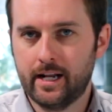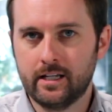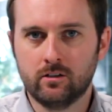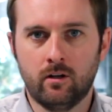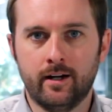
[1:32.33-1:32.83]

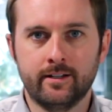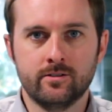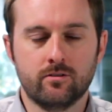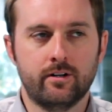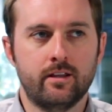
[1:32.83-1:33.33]
any
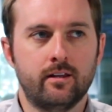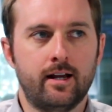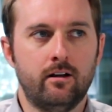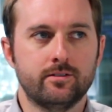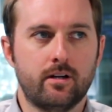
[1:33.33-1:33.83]
clients or
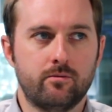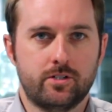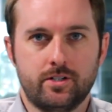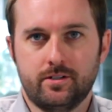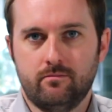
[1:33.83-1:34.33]
anything else. I
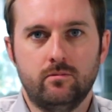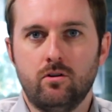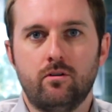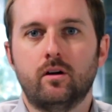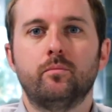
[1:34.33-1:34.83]
was just,
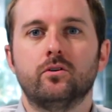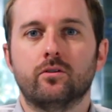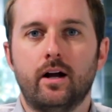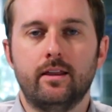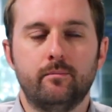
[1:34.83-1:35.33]
the
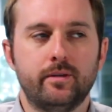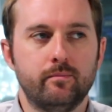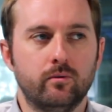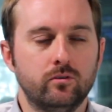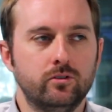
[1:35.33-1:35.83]
computer guy that
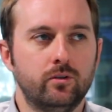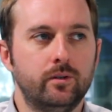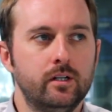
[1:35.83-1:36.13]
people knew.